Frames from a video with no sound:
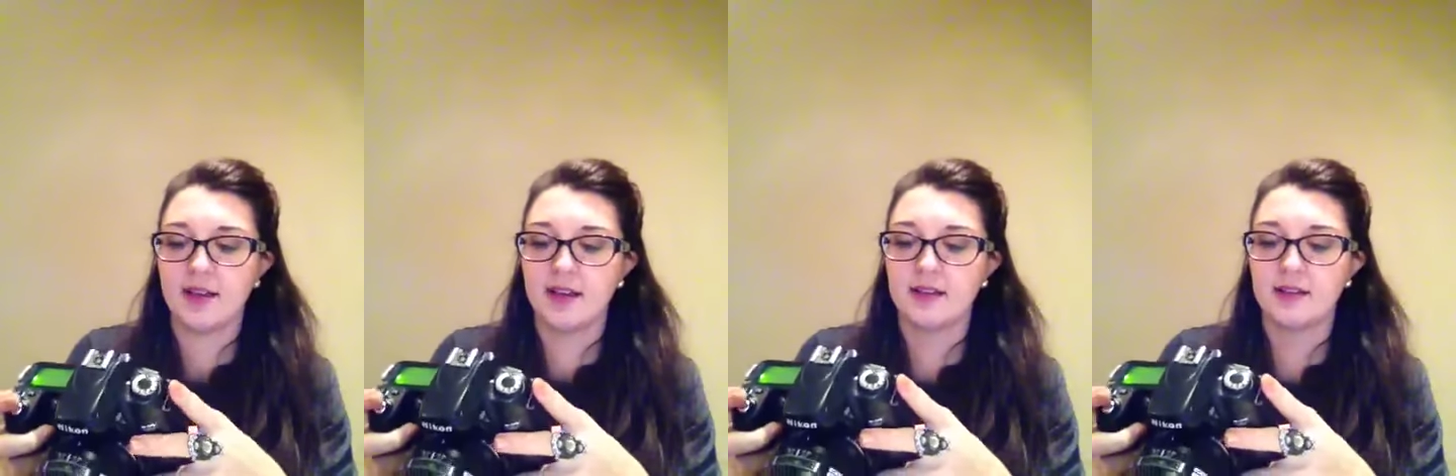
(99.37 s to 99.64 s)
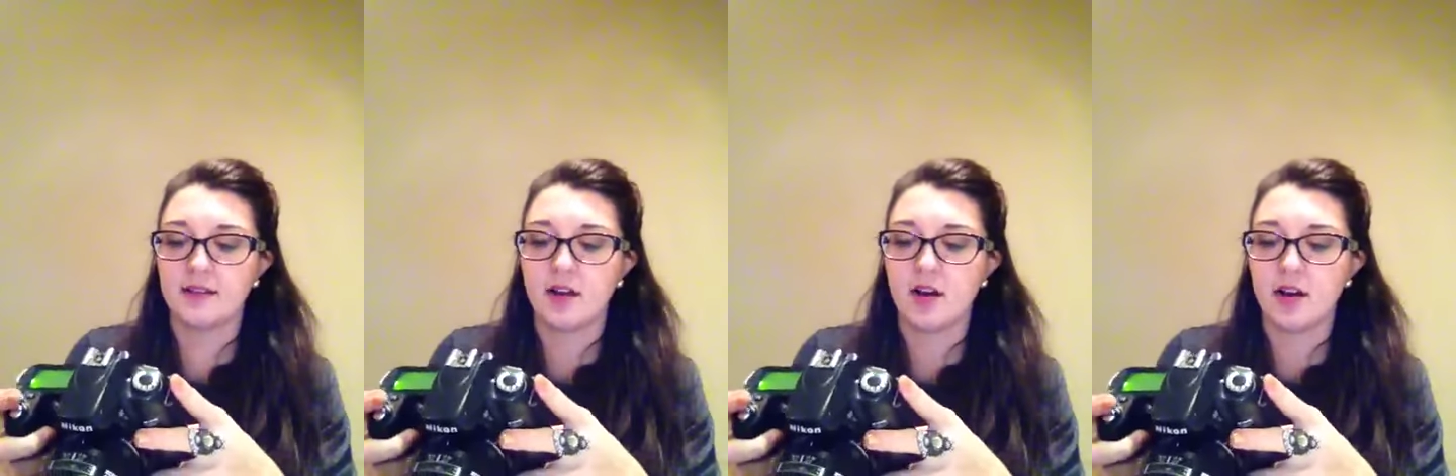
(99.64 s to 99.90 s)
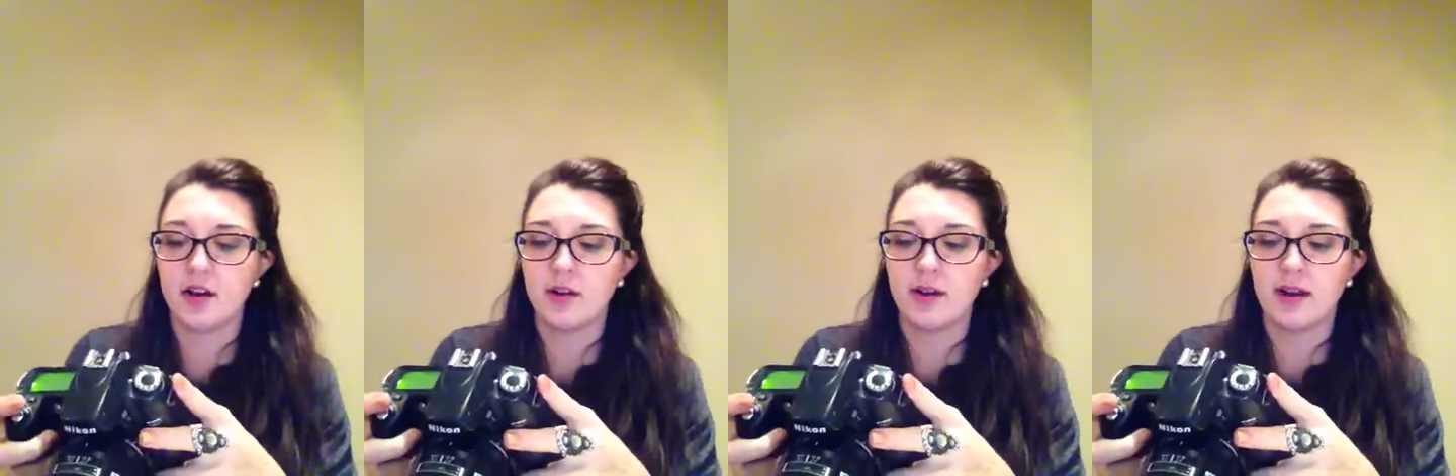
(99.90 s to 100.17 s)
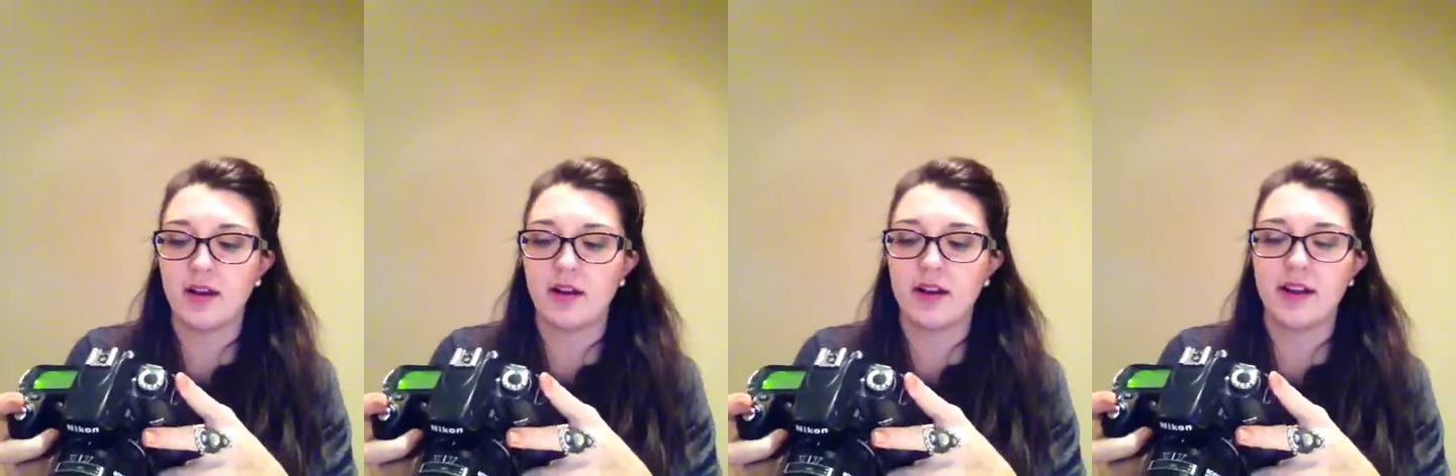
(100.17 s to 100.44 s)
And auto
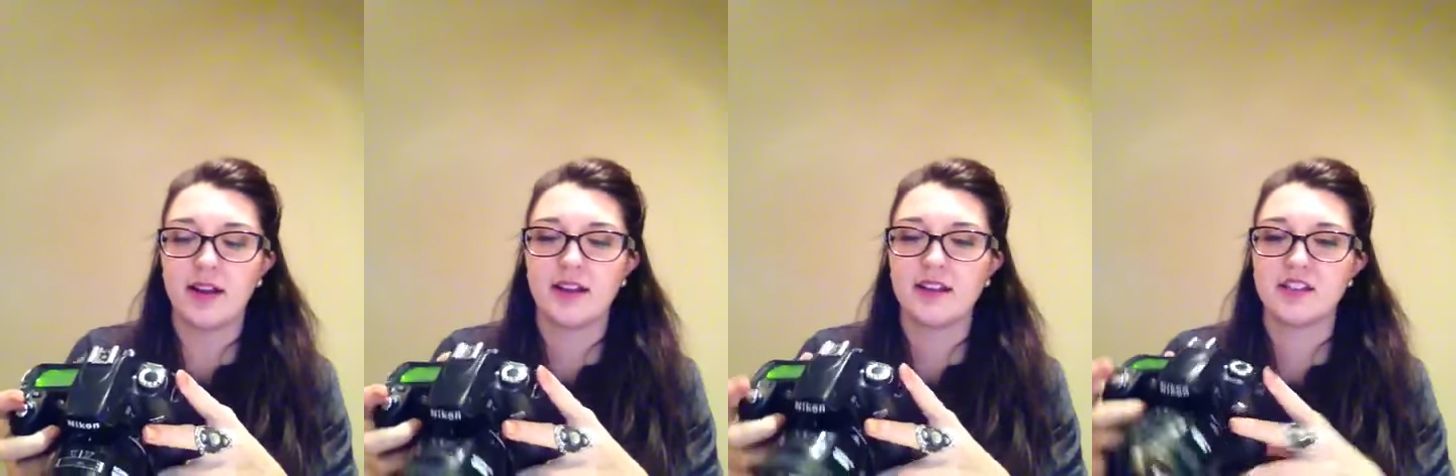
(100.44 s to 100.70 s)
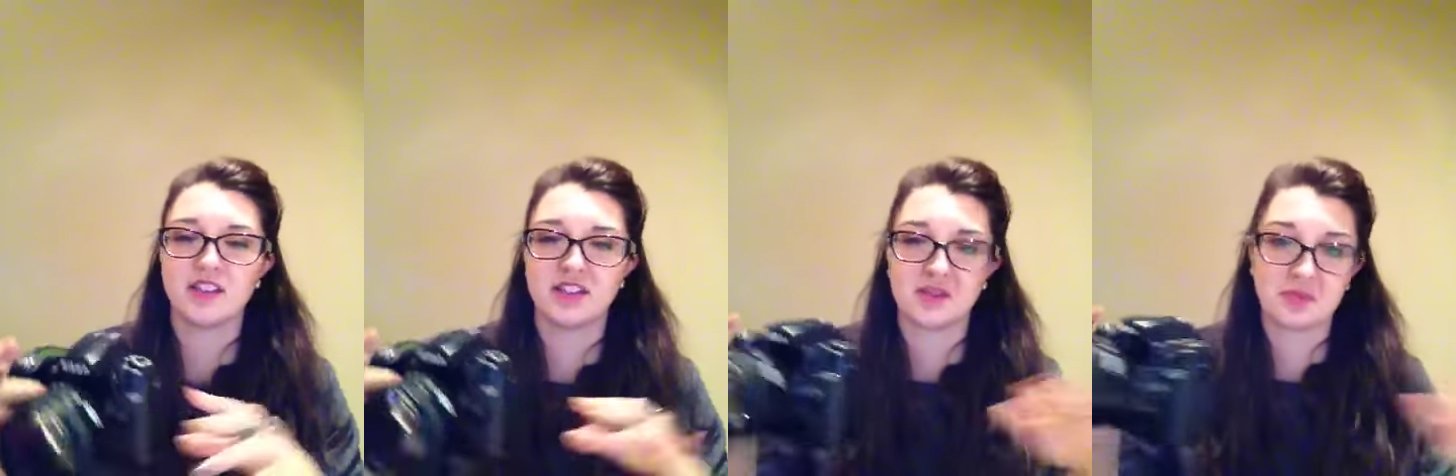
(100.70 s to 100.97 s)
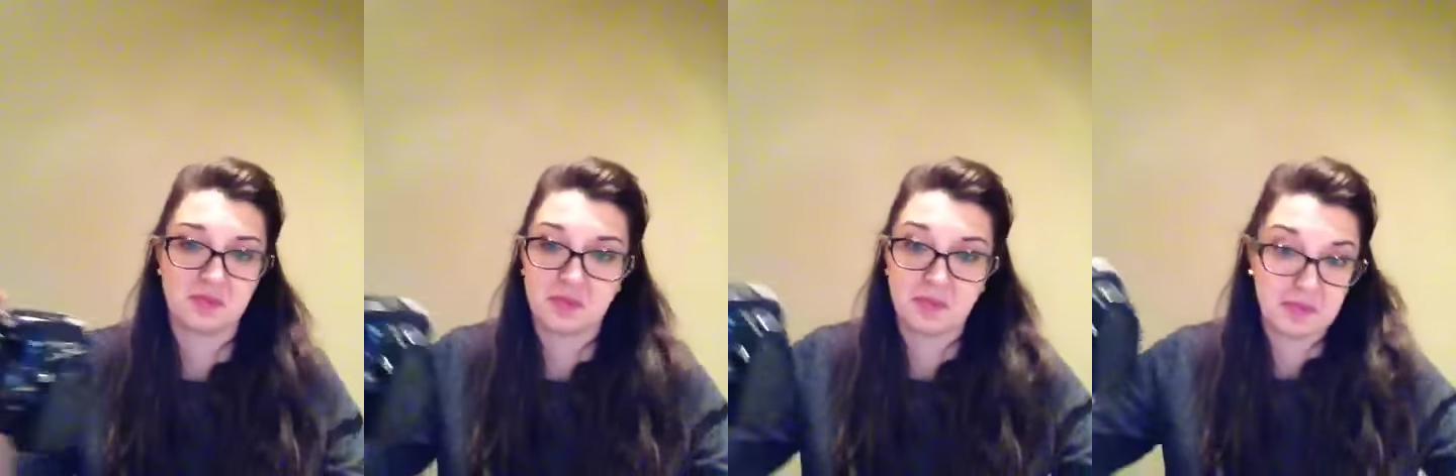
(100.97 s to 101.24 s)
area, it just